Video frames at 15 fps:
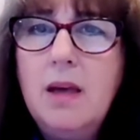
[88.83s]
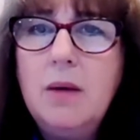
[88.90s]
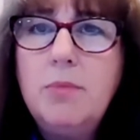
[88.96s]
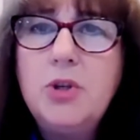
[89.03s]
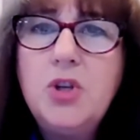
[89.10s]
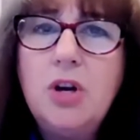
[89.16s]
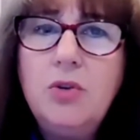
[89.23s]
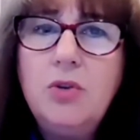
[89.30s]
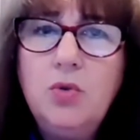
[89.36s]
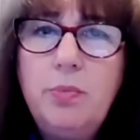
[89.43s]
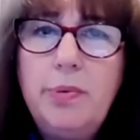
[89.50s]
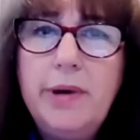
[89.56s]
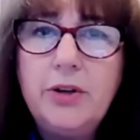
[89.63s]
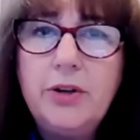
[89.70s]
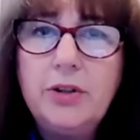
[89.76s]
But John knew
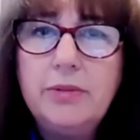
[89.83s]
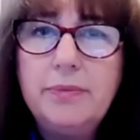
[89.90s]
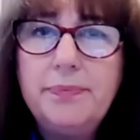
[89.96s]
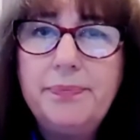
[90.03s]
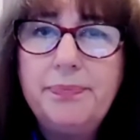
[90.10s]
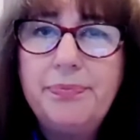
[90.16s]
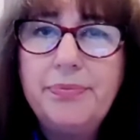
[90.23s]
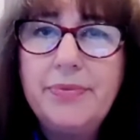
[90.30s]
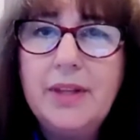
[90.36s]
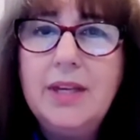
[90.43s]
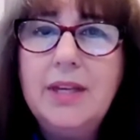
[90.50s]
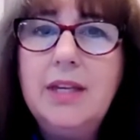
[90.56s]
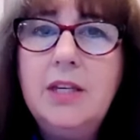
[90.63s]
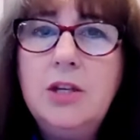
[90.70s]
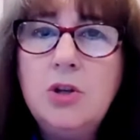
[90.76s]
better.
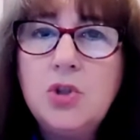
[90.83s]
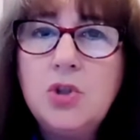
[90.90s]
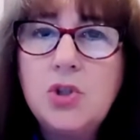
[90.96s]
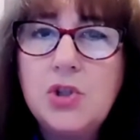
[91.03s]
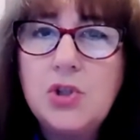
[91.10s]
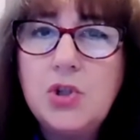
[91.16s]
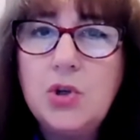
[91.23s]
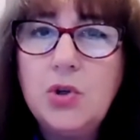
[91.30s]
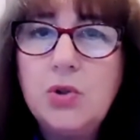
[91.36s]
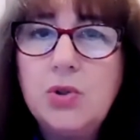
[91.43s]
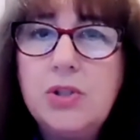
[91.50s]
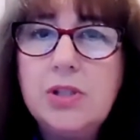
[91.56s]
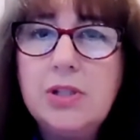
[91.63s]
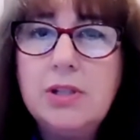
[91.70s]
He understood